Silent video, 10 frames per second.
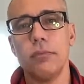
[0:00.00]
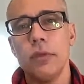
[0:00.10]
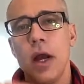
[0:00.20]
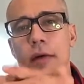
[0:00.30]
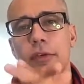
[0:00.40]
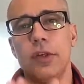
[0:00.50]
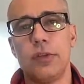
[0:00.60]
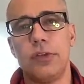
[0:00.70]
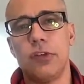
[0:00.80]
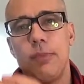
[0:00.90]
obviously
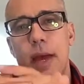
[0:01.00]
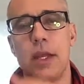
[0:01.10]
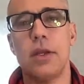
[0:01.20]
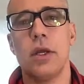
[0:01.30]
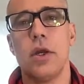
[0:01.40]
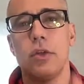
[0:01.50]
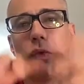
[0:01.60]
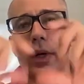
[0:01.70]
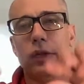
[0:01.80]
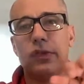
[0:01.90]
this is bend,
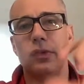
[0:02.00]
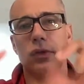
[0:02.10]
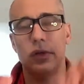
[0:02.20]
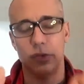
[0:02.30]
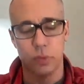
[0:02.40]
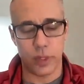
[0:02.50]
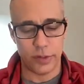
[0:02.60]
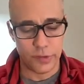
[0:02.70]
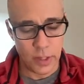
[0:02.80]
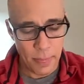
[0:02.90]
twist is
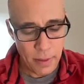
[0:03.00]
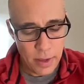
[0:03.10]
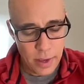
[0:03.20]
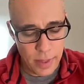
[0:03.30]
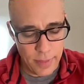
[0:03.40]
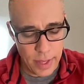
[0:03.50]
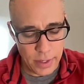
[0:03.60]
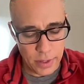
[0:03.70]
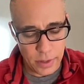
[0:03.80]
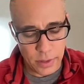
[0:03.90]
twist, and
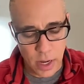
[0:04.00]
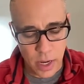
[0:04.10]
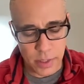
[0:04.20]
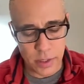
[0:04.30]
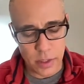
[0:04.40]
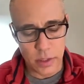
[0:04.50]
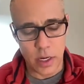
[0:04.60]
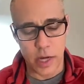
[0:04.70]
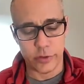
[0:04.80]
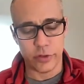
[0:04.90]
then
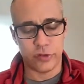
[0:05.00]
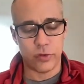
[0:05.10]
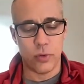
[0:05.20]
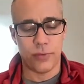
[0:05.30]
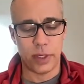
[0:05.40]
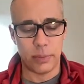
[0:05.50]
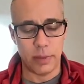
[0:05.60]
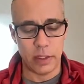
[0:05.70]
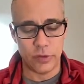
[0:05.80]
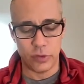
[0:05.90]
non-chondrodystrophic
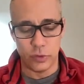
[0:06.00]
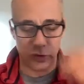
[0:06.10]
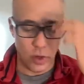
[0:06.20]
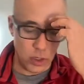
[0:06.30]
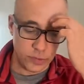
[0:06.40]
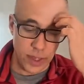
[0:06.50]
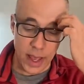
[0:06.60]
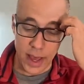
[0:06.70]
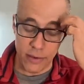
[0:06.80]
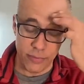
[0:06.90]
means those dogs that
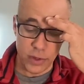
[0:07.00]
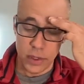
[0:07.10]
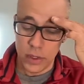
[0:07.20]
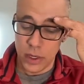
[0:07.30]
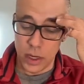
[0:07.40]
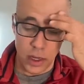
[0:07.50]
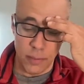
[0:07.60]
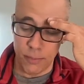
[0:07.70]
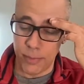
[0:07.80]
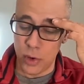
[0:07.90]
have
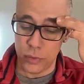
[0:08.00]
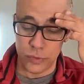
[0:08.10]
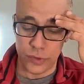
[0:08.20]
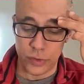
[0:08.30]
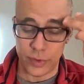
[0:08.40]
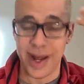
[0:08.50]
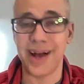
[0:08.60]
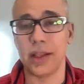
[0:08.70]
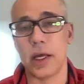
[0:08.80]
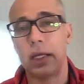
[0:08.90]
bones that are
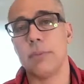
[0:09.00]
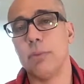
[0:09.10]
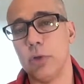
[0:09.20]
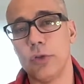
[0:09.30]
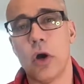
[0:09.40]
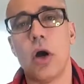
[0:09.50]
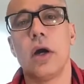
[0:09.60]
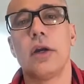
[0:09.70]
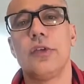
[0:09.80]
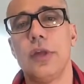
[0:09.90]
not like
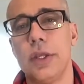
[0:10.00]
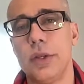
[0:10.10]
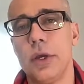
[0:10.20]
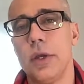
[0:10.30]
bulldogs and